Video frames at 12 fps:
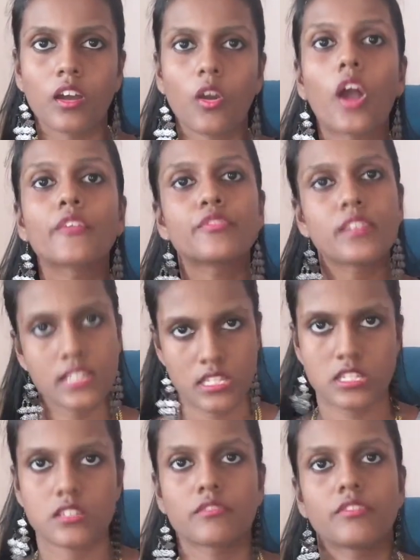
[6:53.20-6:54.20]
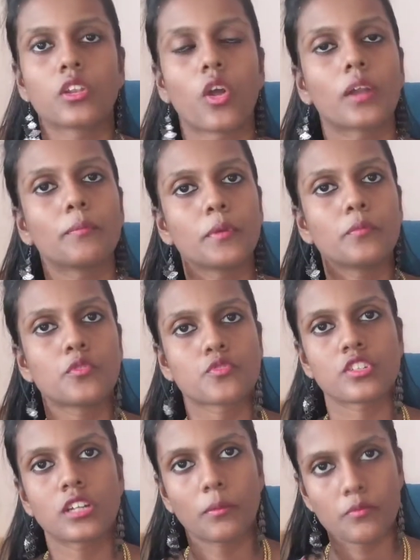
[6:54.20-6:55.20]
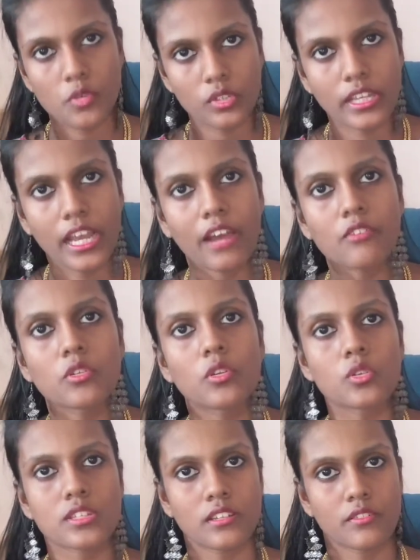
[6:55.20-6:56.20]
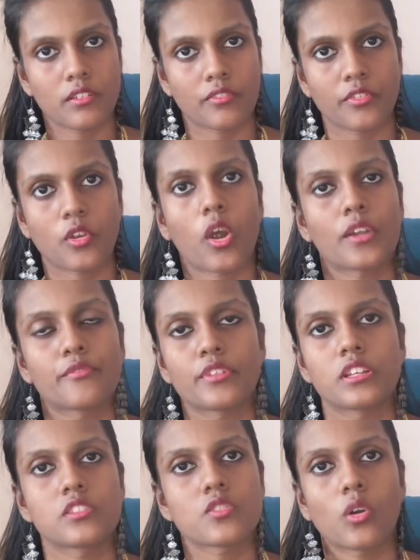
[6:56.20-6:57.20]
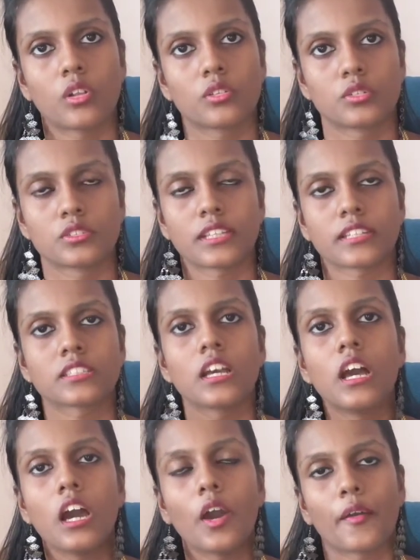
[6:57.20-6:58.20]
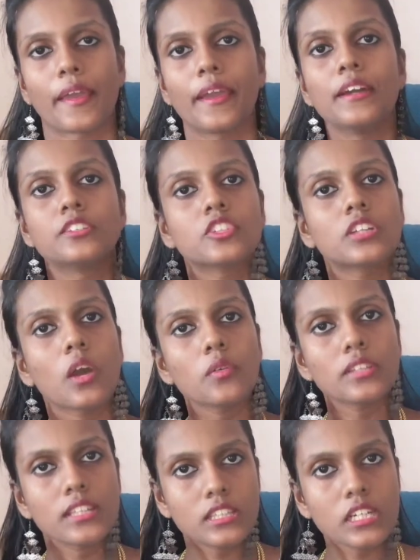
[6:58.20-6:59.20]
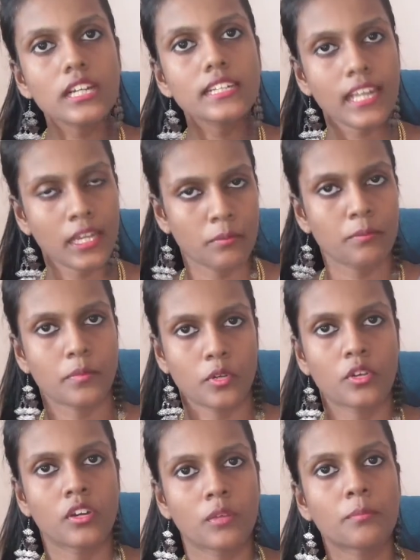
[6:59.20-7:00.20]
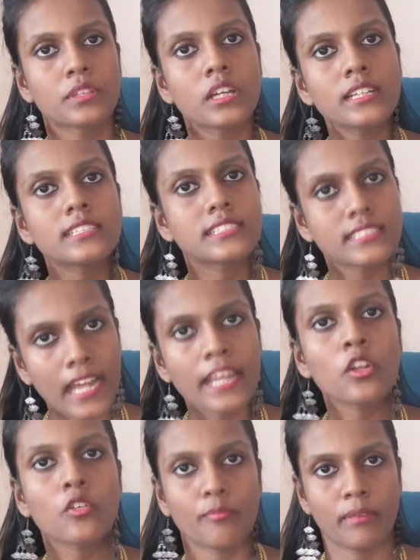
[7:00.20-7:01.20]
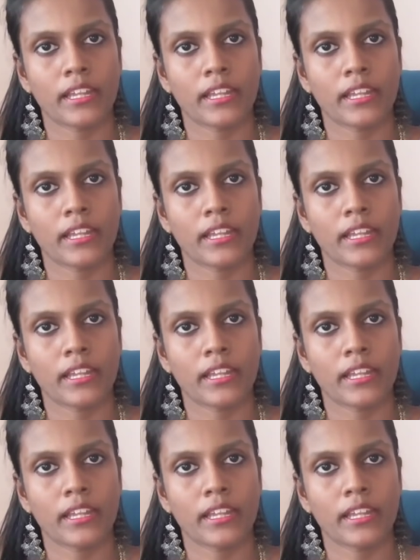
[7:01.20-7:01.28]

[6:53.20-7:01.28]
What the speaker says: confidence will not be boosted up. So they have low self confidence, all those things. Okay, so now the third style of